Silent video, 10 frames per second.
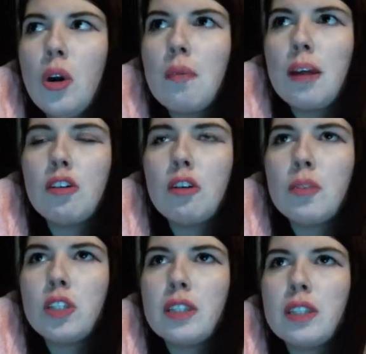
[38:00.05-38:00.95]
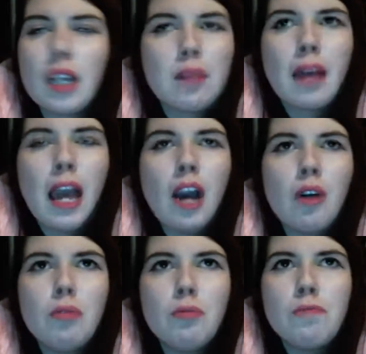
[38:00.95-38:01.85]
or my group just
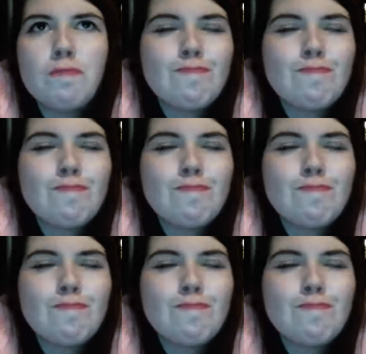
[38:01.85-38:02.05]
somehow